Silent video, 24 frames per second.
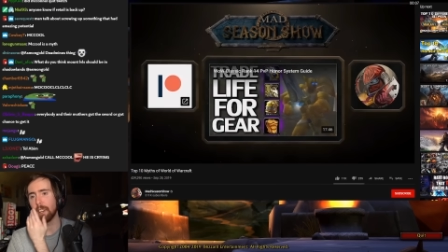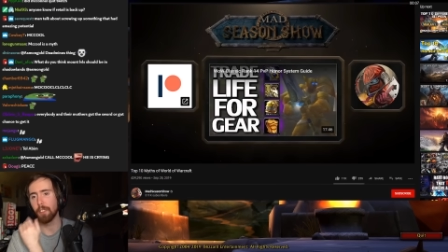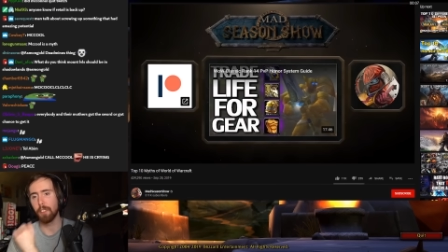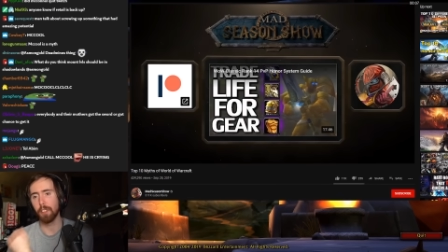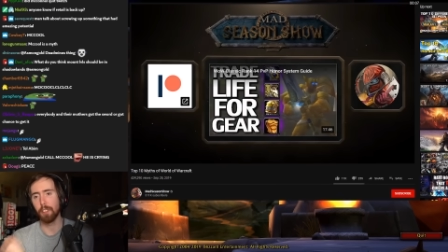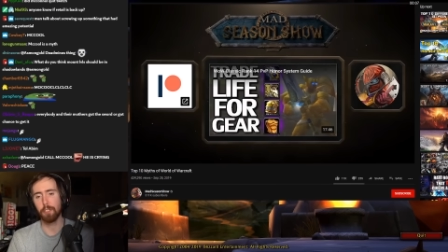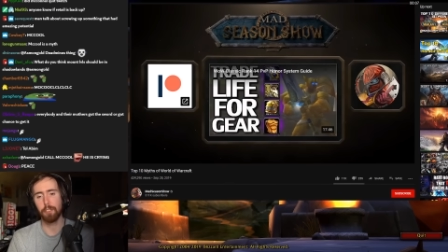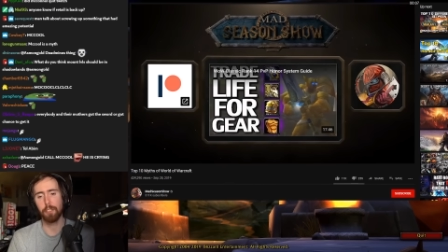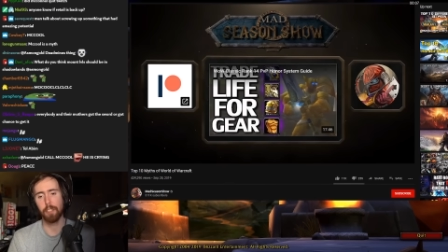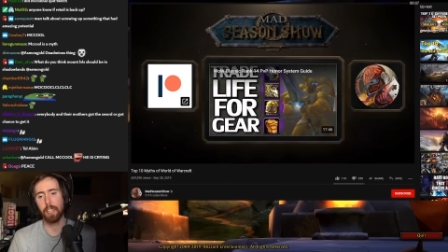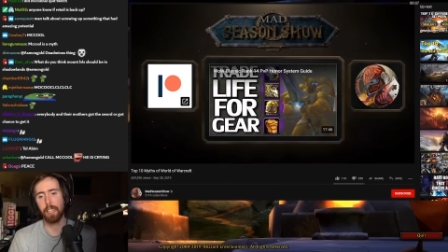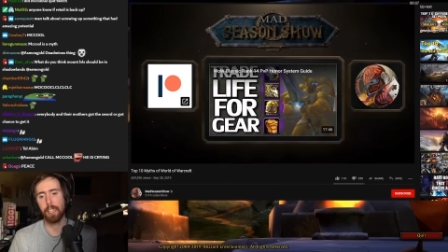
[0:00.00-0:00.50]

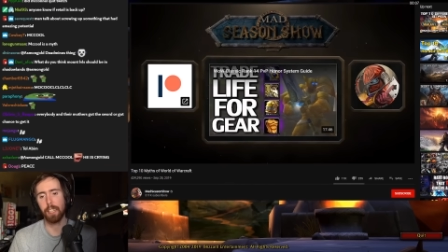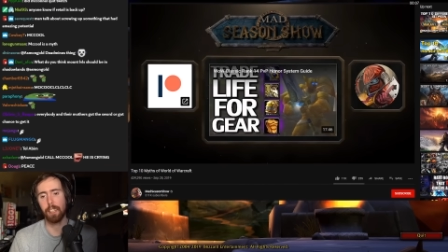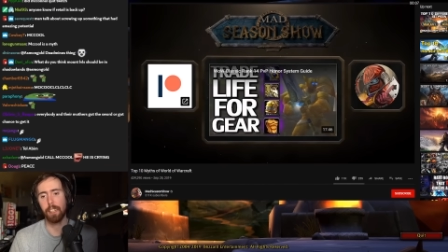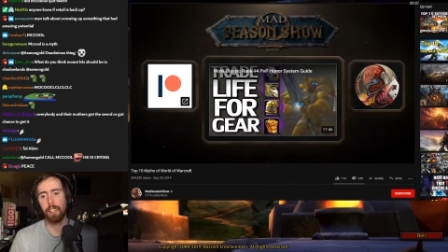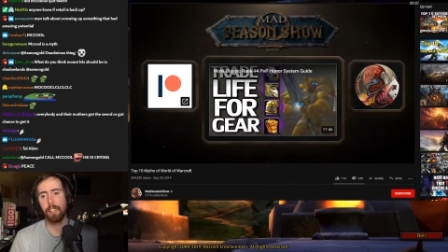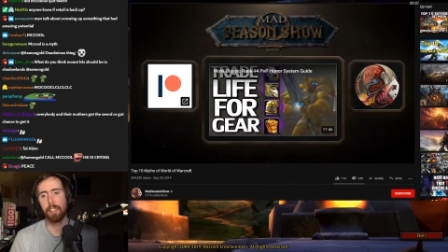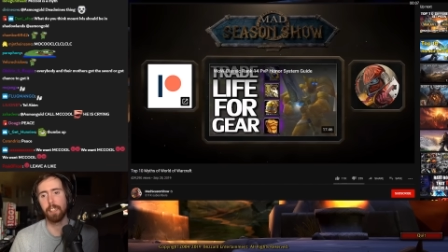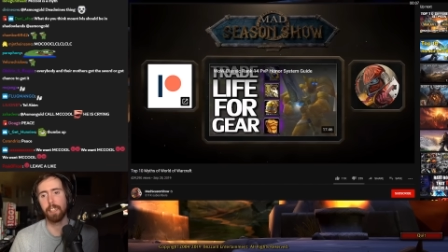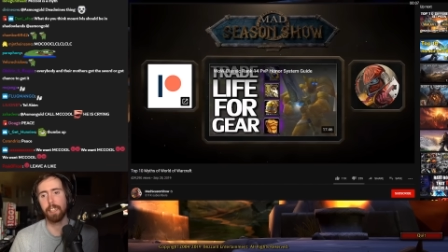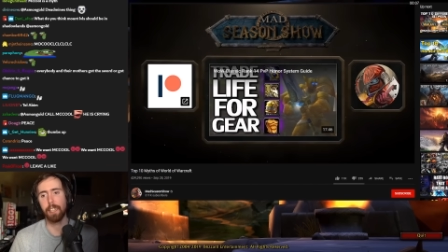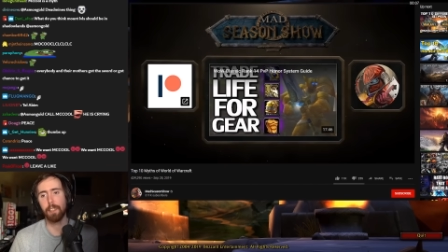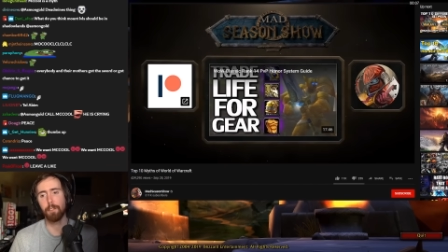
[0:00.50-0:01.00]
this like
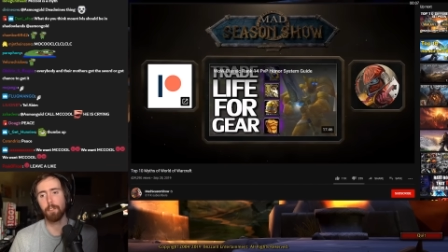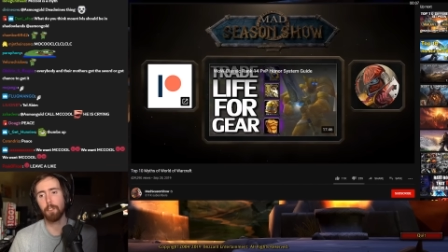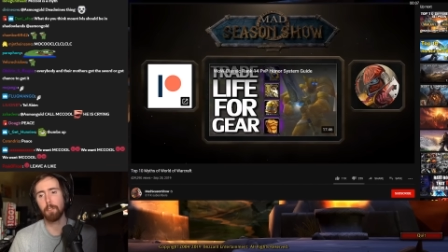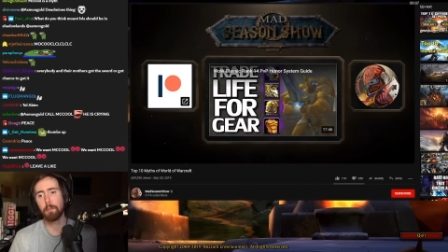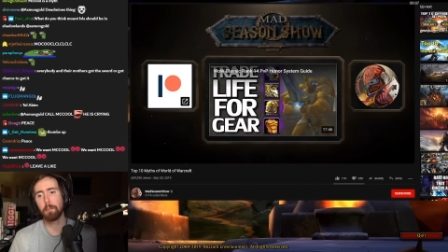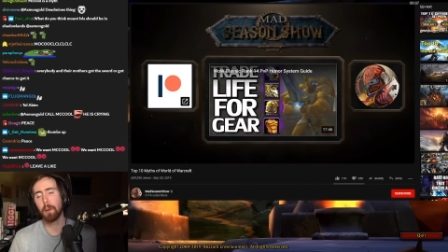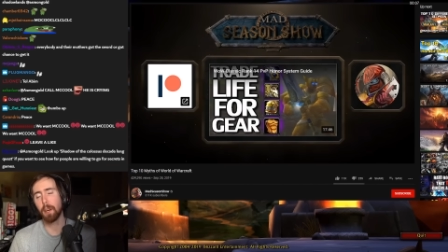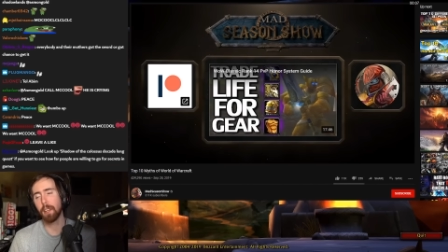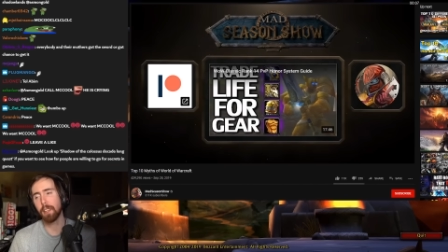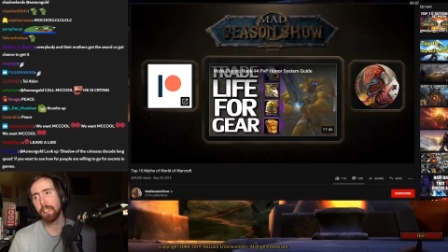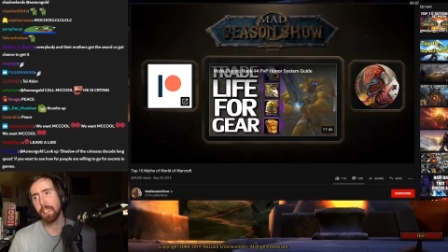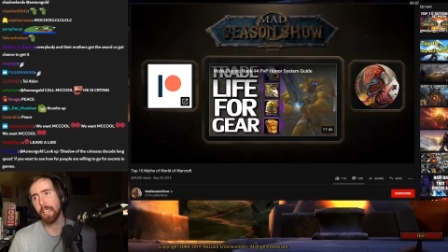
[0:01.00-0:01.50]
like if you
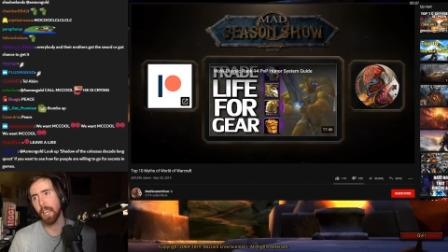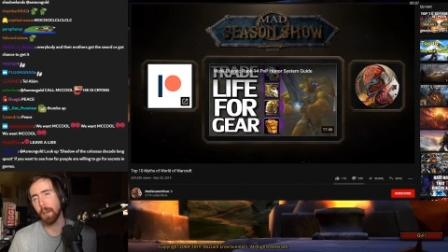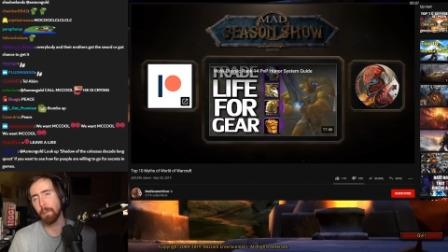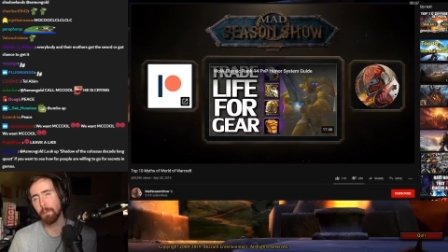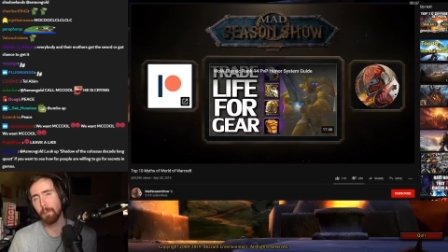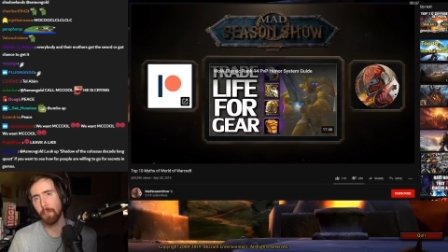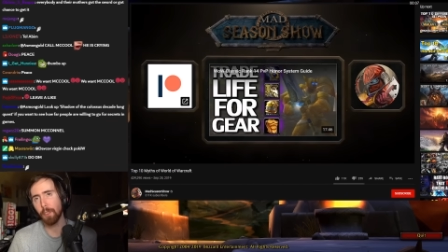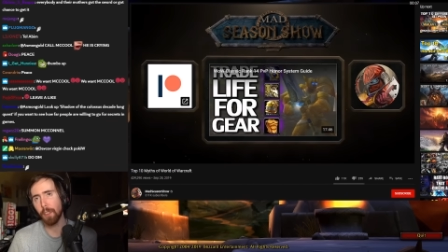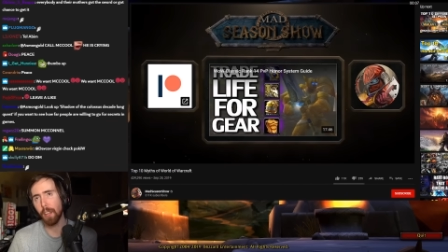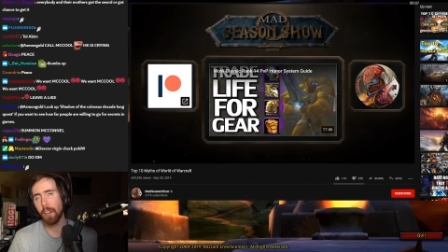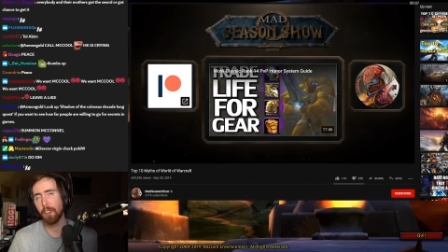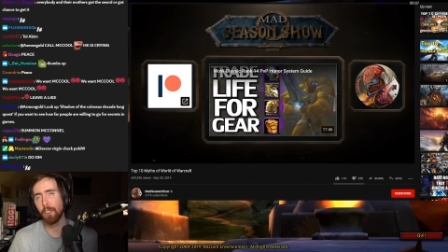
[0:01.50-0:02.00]
played the game
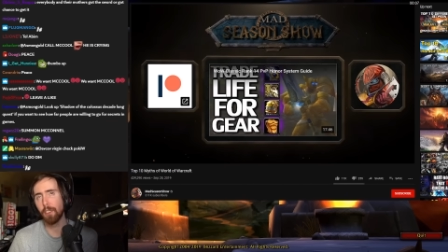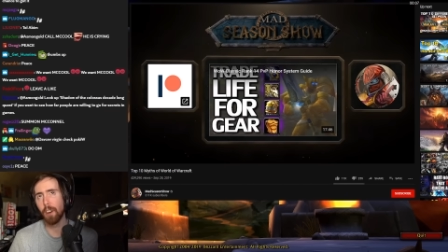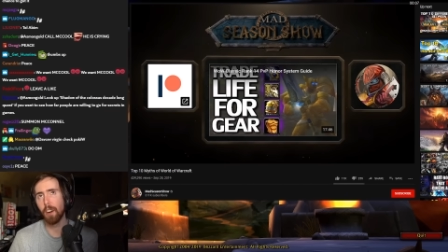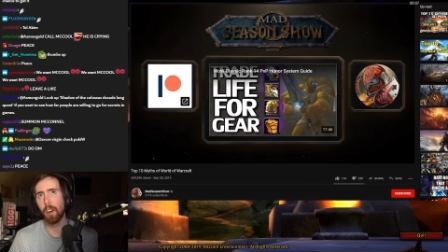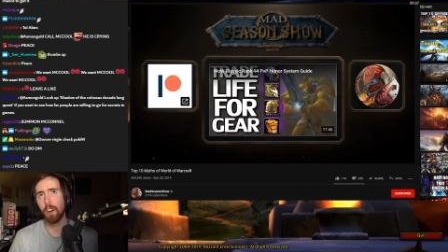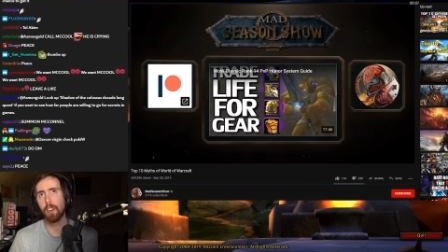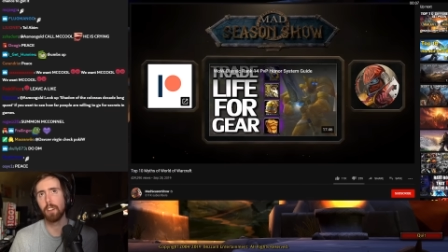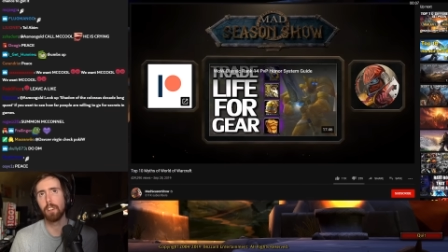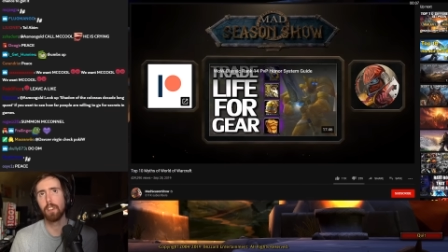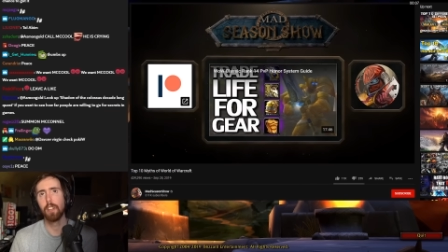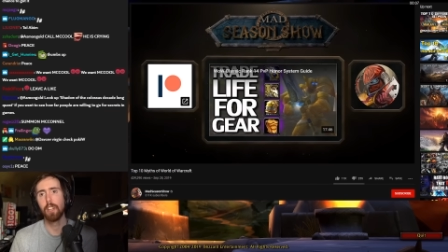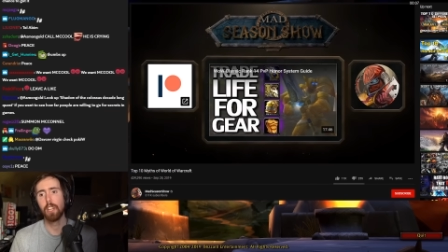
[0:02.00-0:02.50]
for that
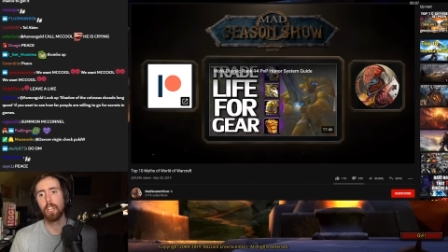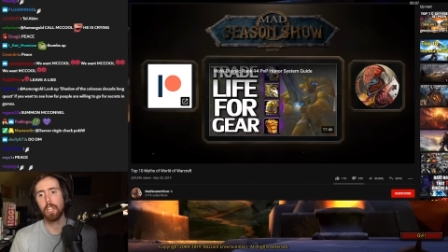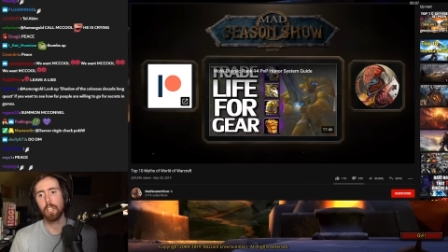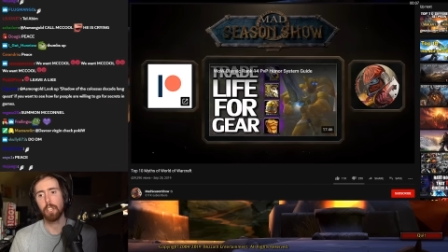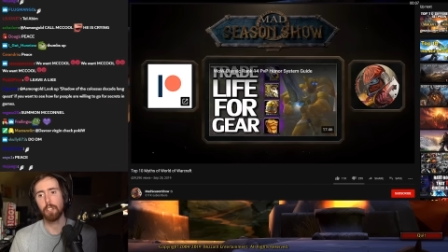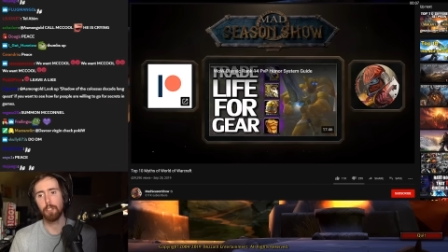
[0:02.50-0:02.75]
long, you